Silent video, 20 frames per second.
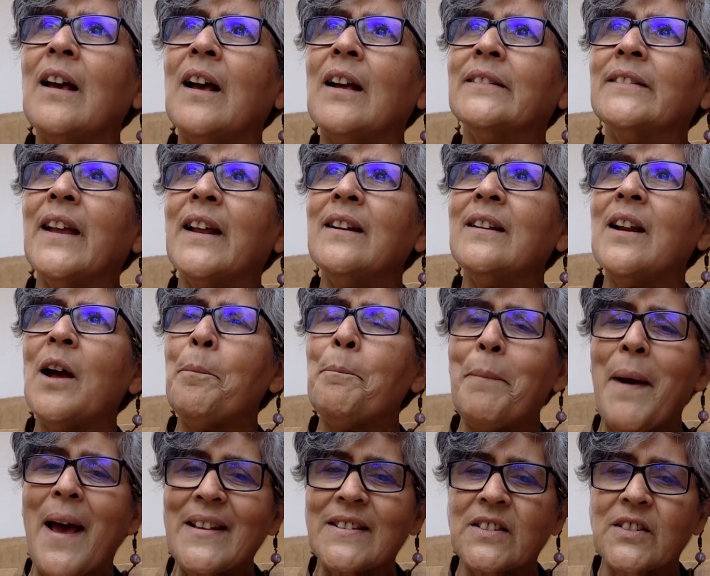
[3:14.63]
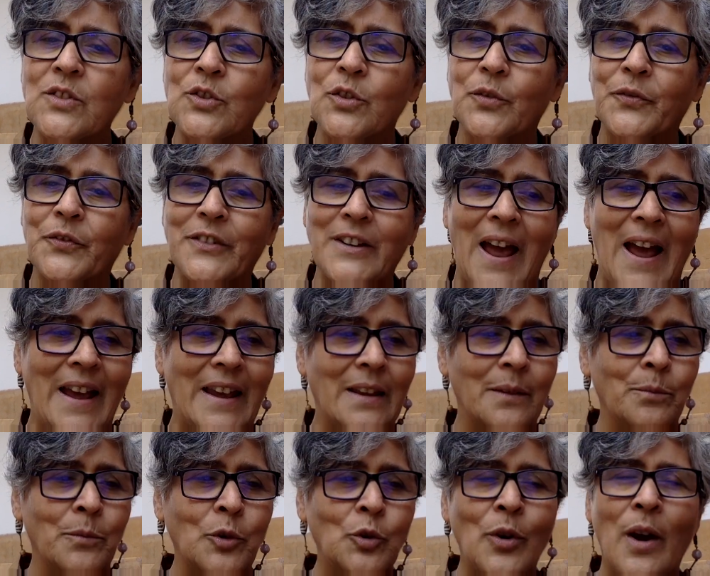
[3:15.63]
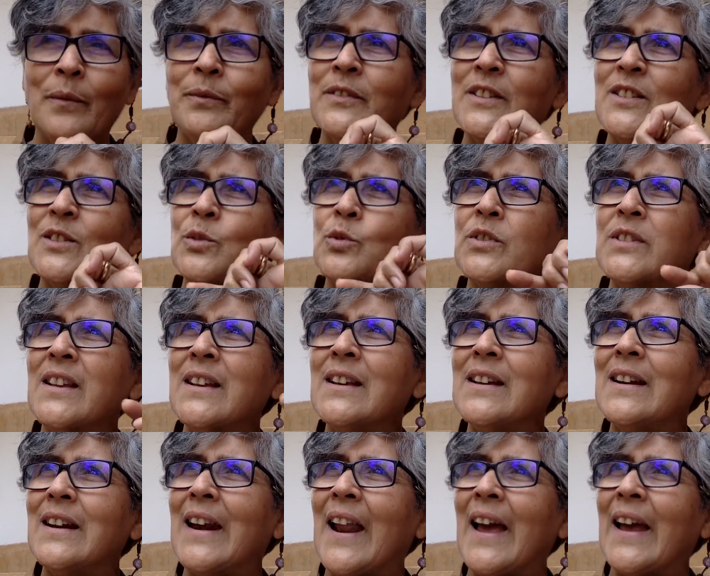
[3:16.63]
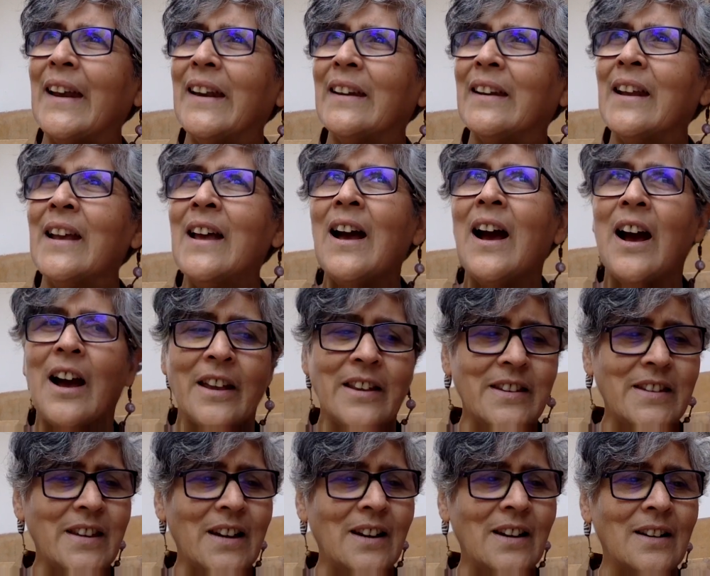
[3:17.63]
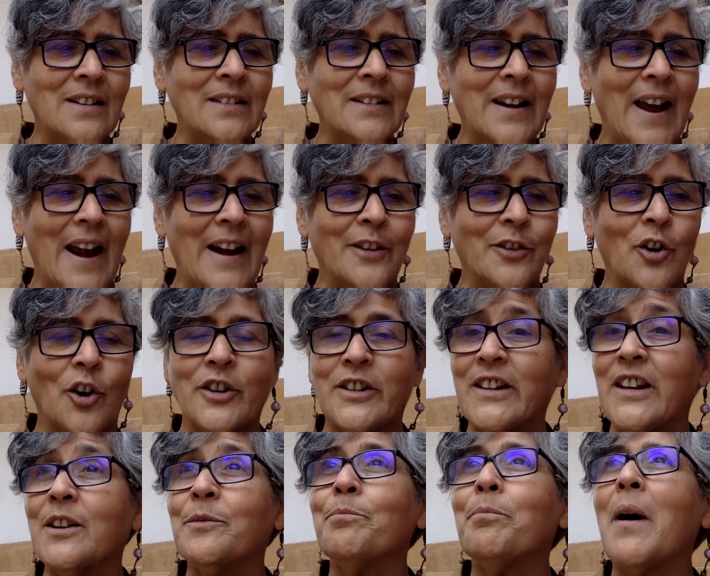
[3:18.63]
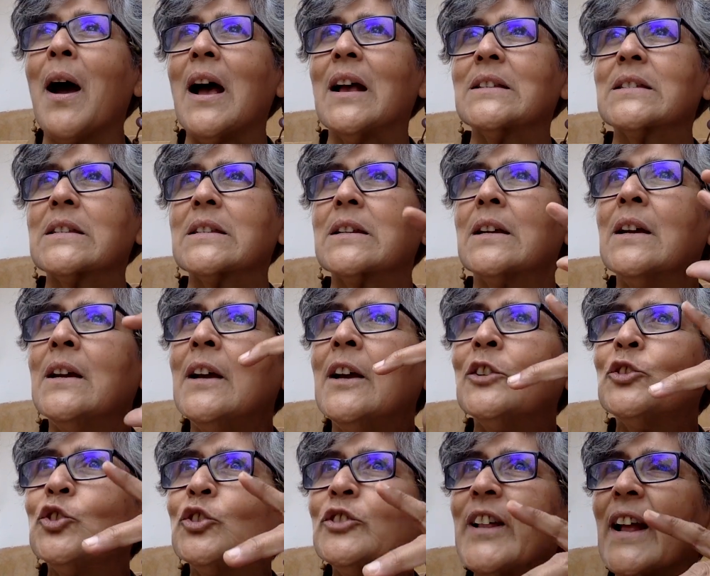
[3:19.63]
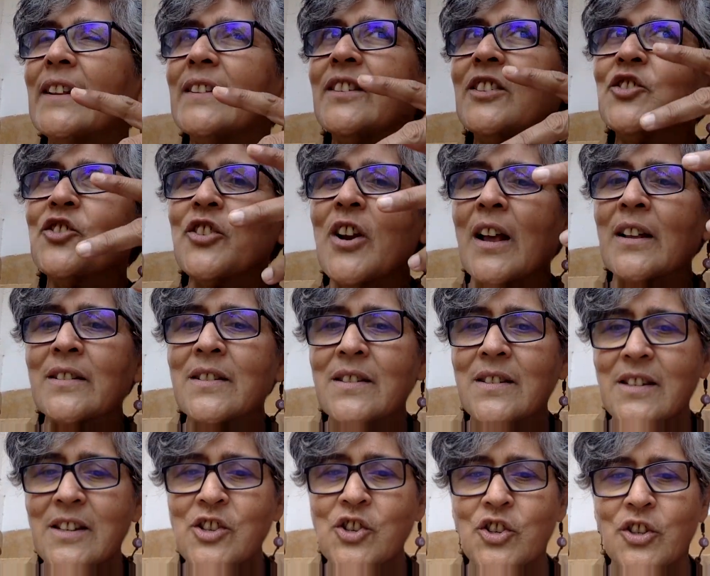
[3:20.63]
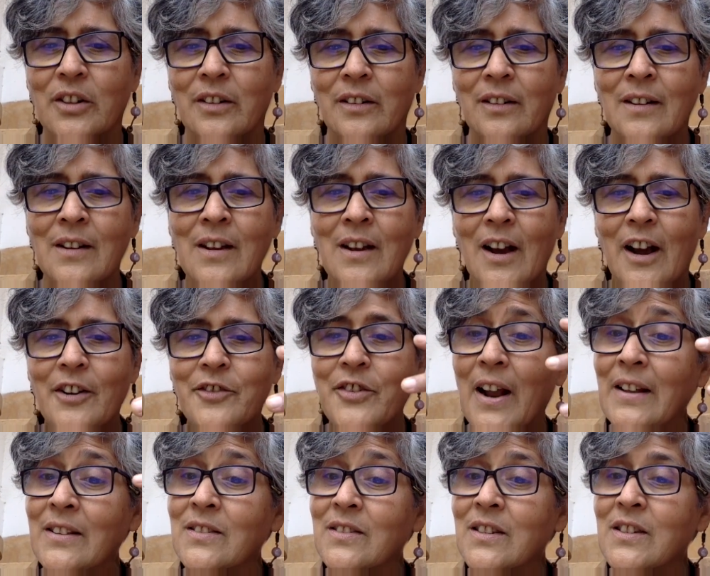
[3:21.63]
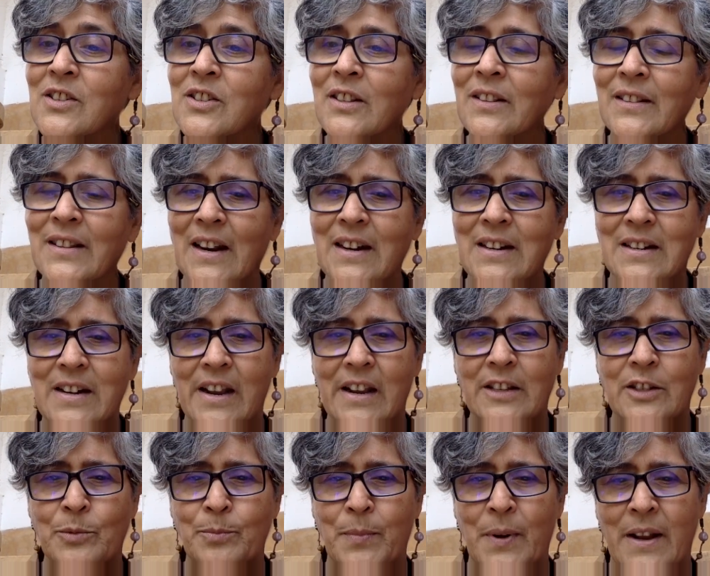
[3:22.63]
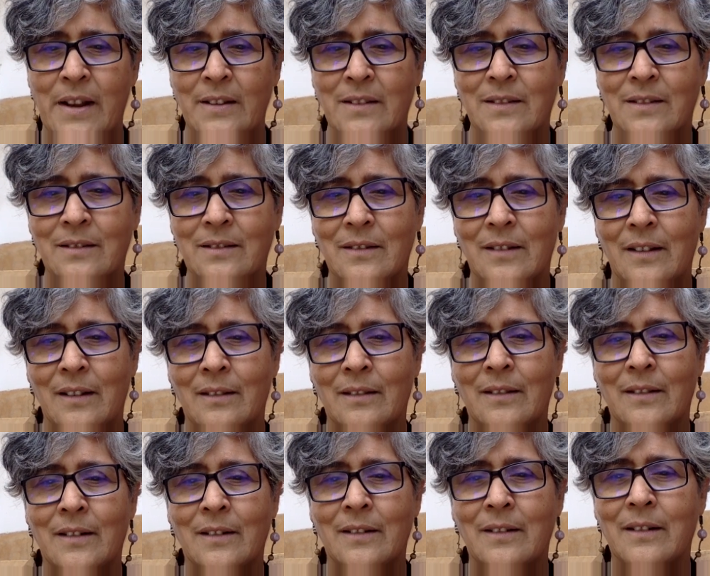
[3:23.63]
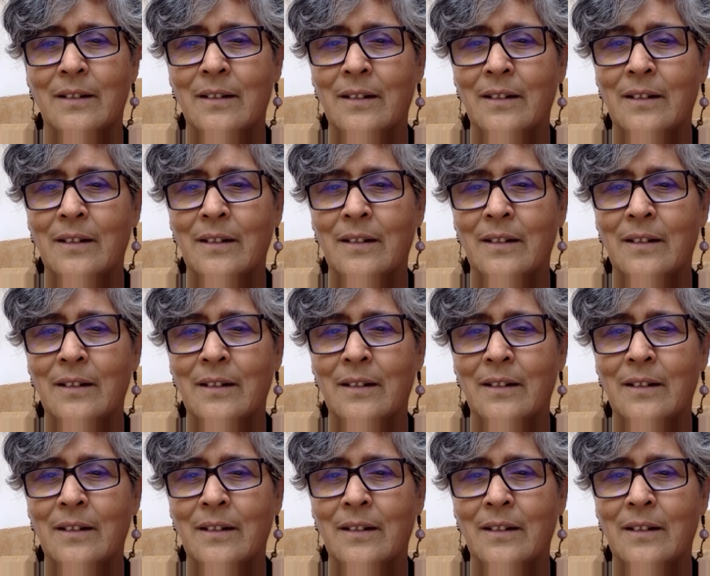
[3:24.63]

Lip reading: a passage of time. You have this single line, a year had not yet passed. So that's a transition that takes place in the